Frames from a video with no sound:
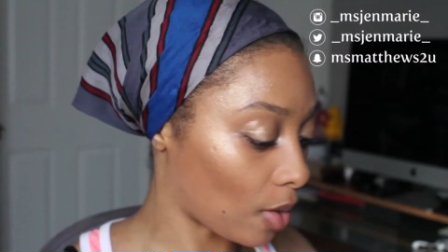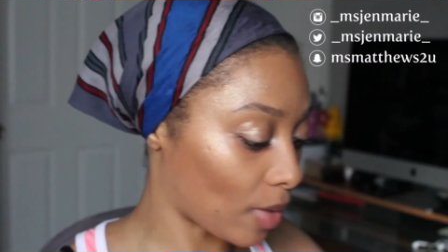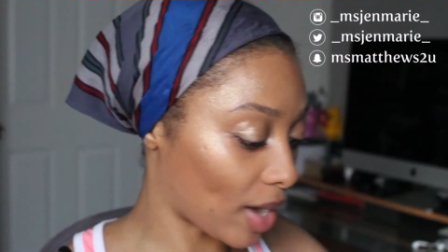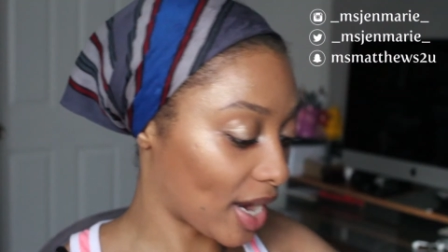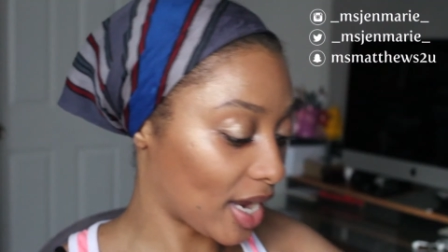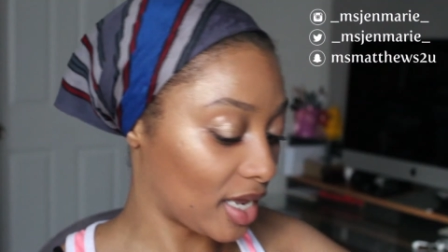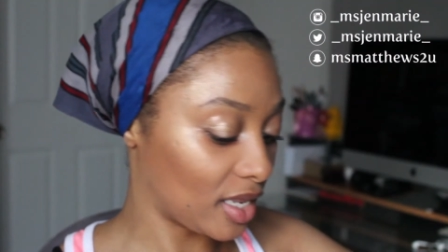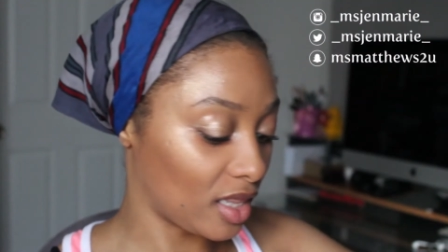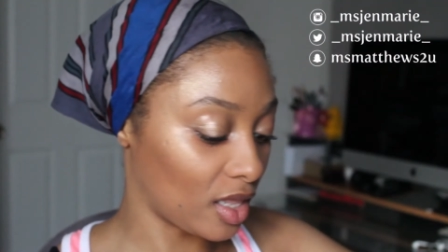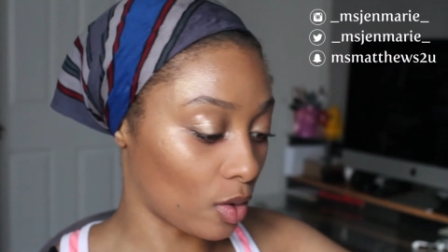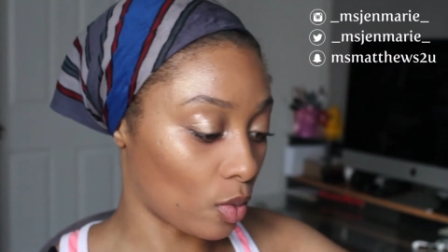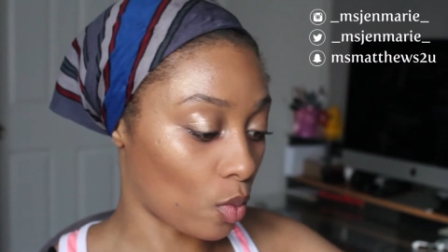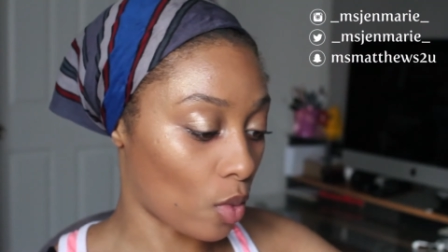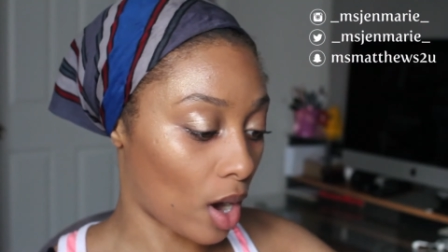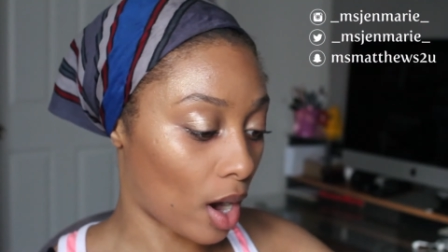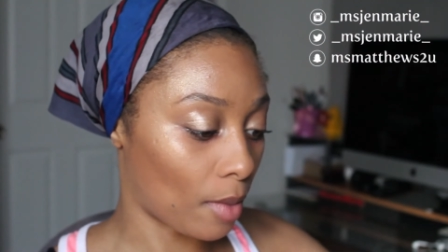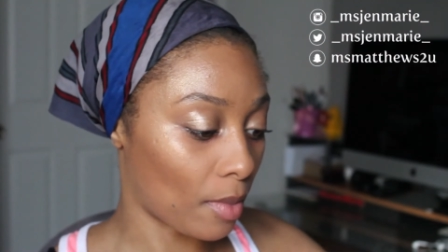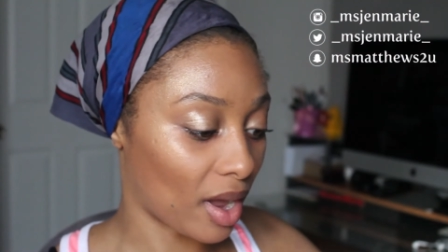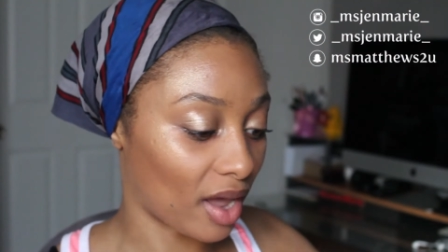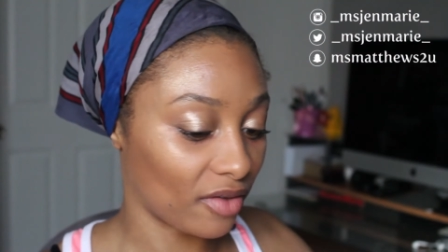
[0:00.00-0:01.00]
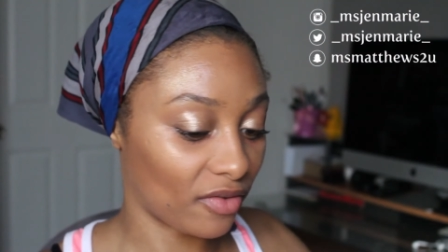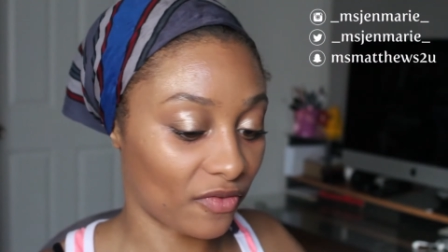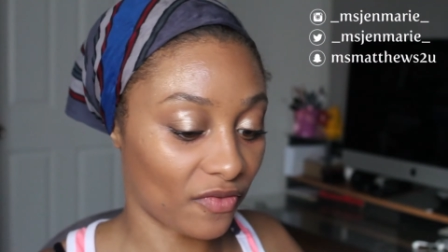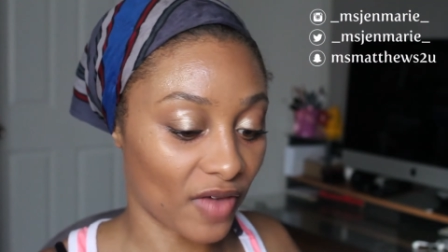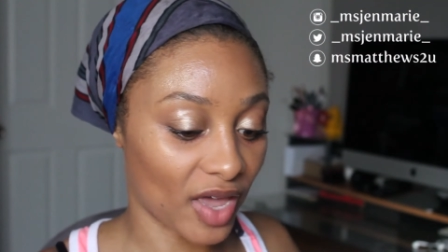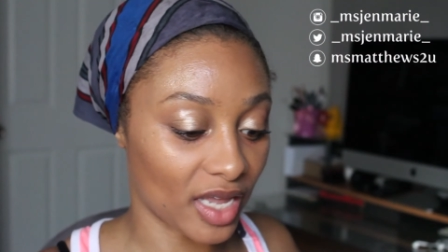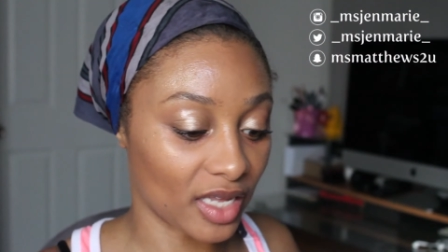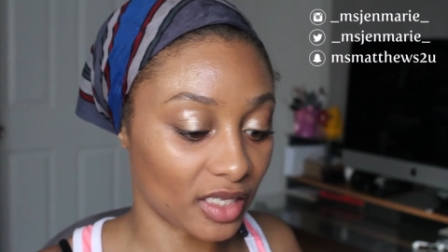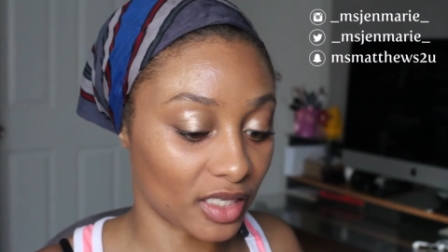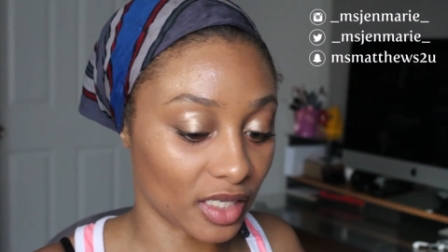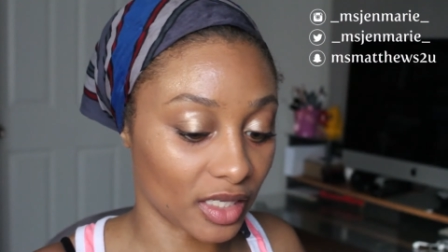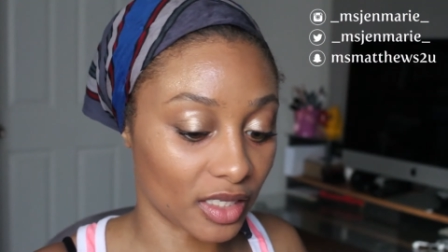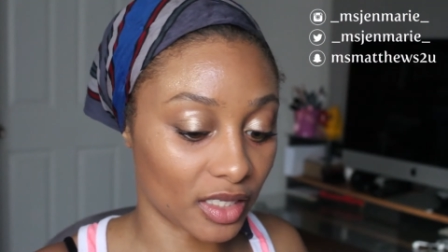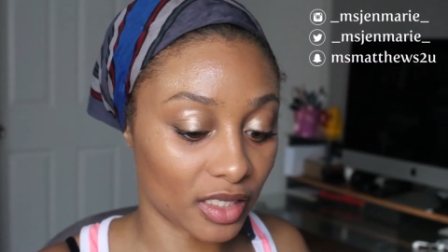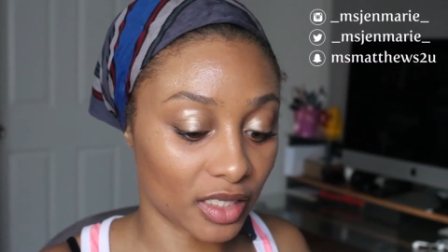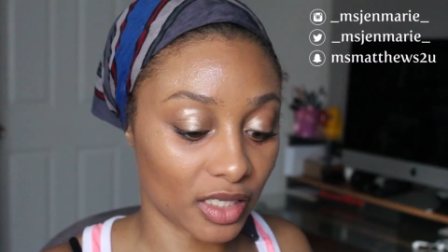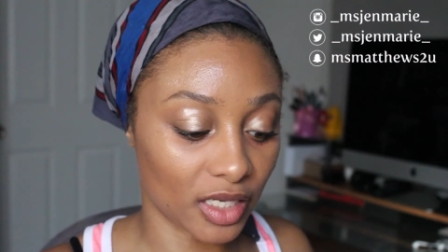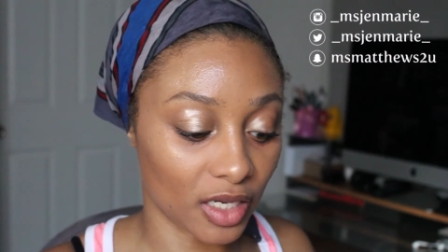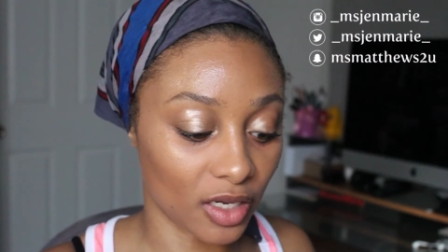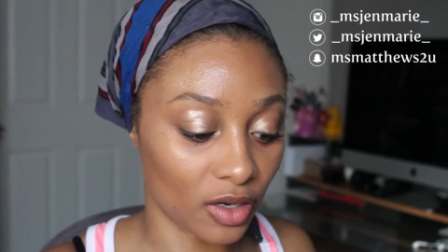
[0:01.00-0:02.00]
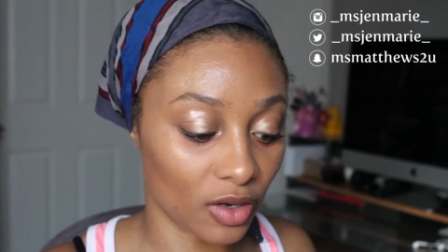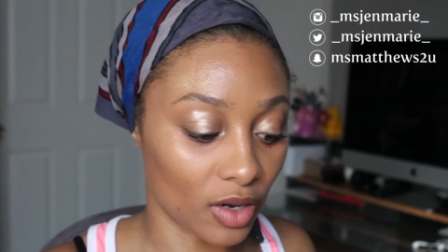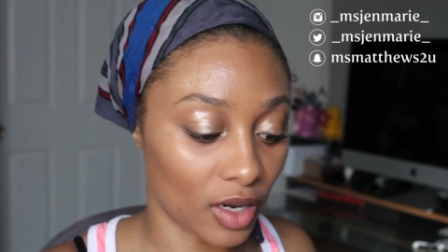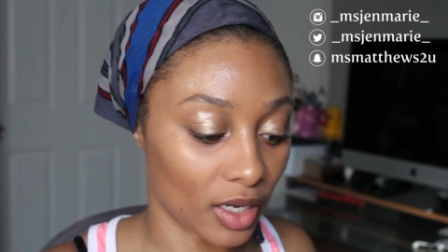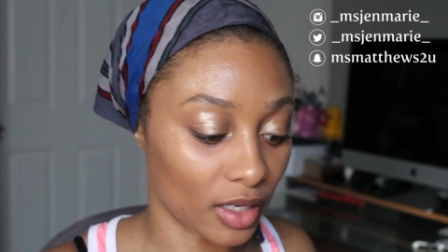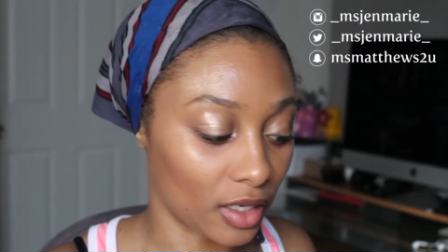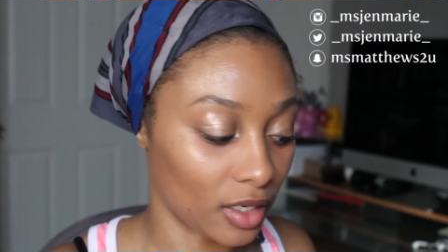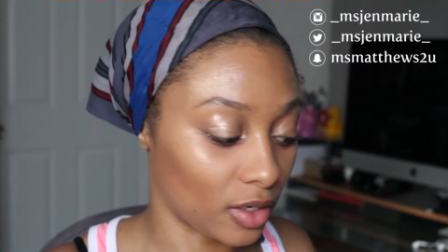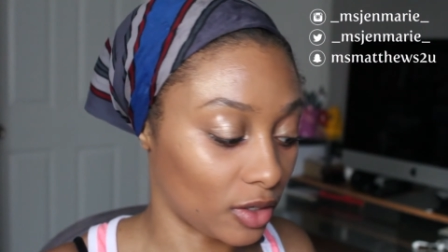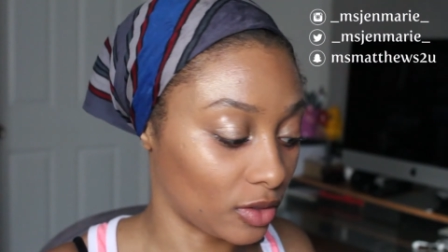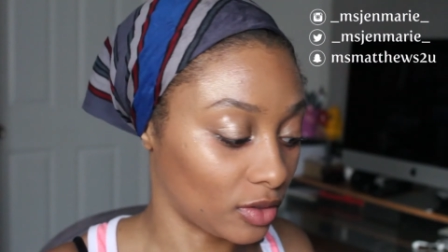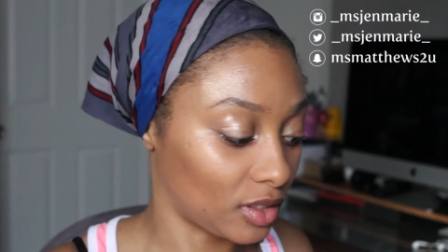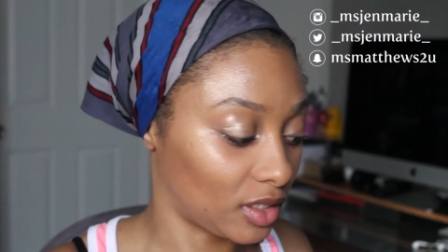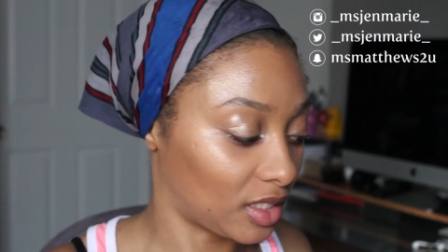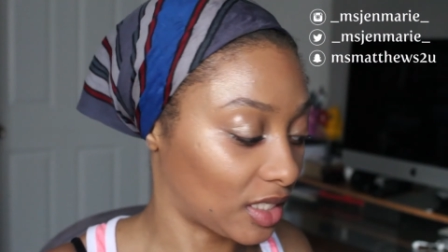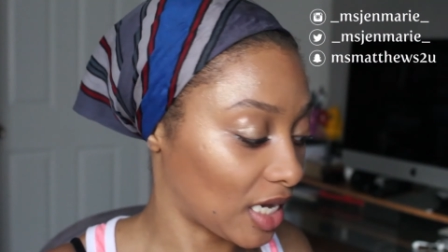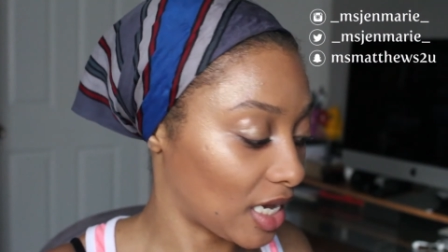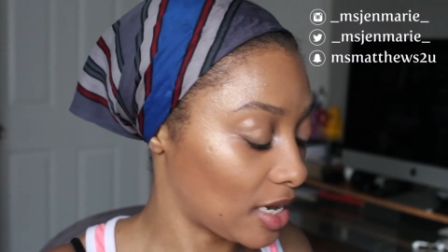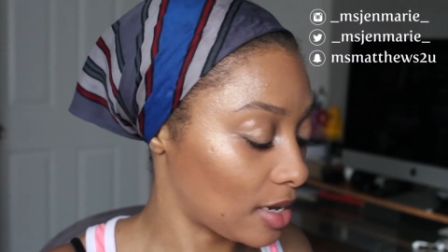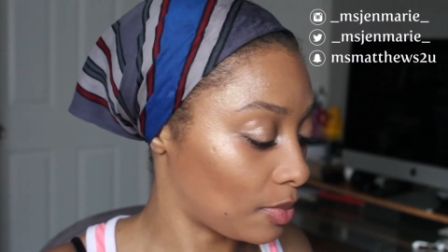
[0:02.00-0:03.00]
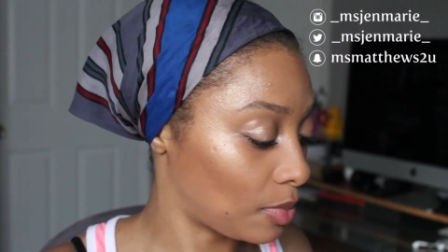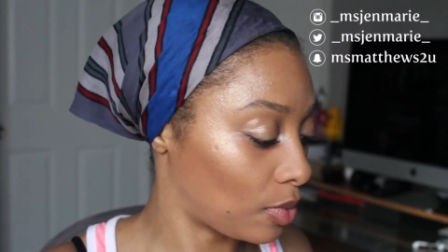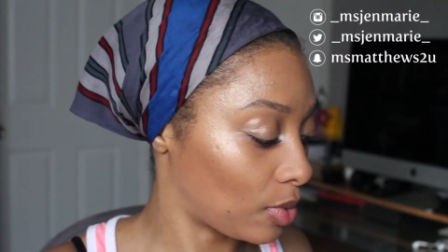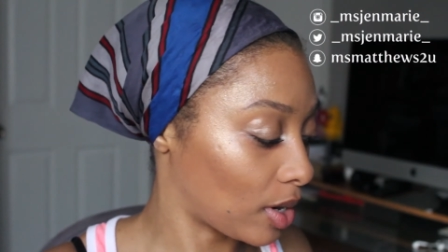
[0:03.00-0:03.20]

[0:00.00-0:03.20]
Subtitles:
right, and then while my face is still a little damp,